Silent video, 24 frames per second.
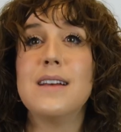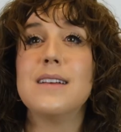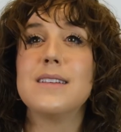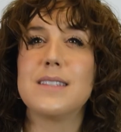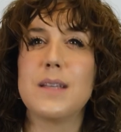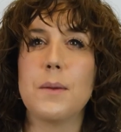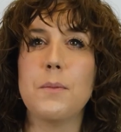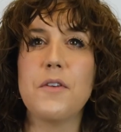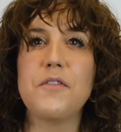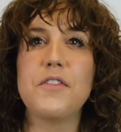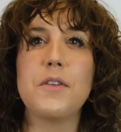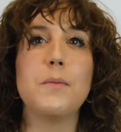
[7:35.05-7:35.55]

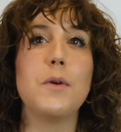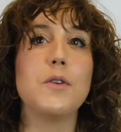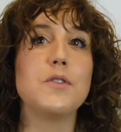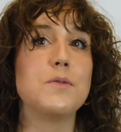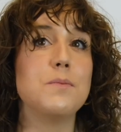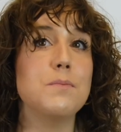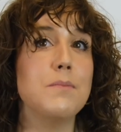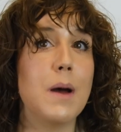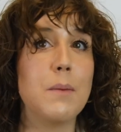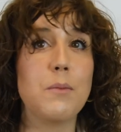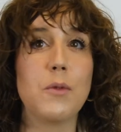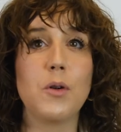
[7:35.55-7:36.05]
Some of the
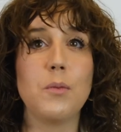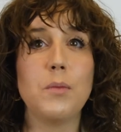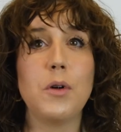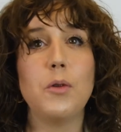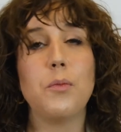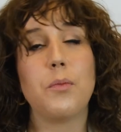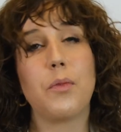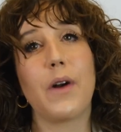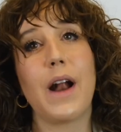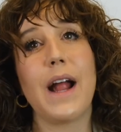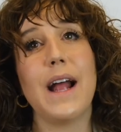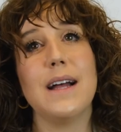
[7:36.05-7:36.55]
most memorable
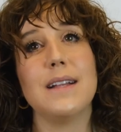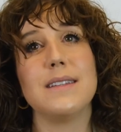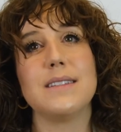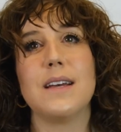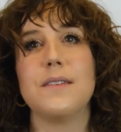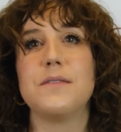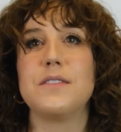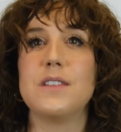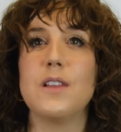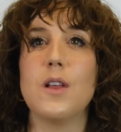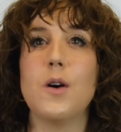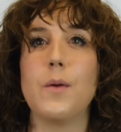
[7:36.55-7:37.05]
brands
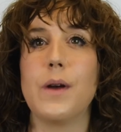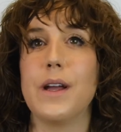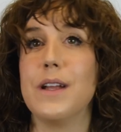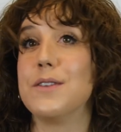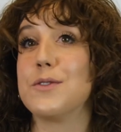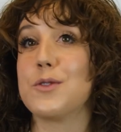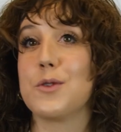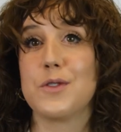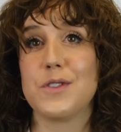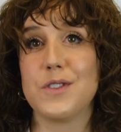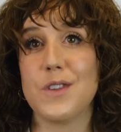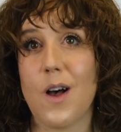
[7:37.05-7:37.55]
have
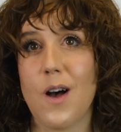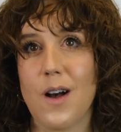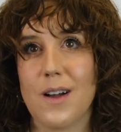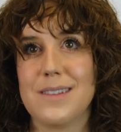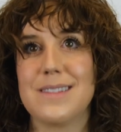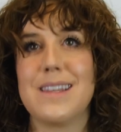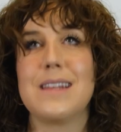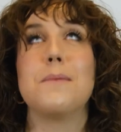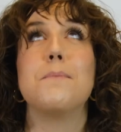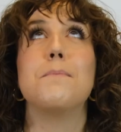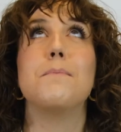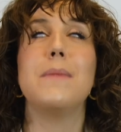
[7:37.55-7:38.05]
slogans or
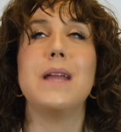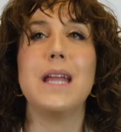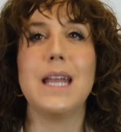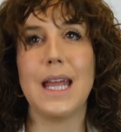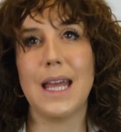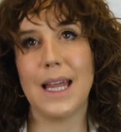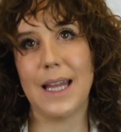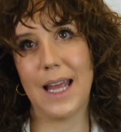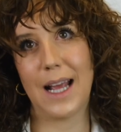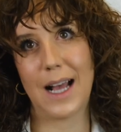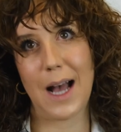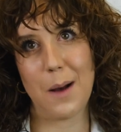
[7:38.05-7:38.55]
songs that
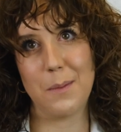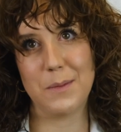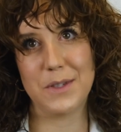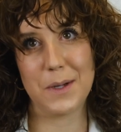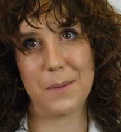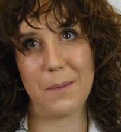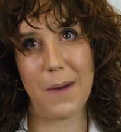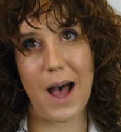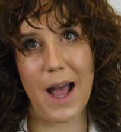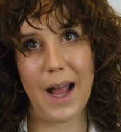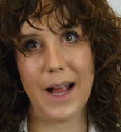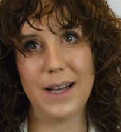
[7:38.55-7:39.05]
immediately come
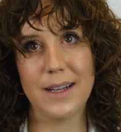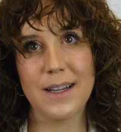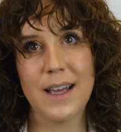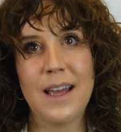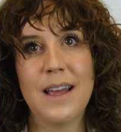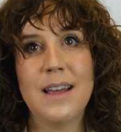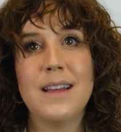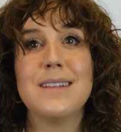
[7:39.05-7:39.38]
to mind,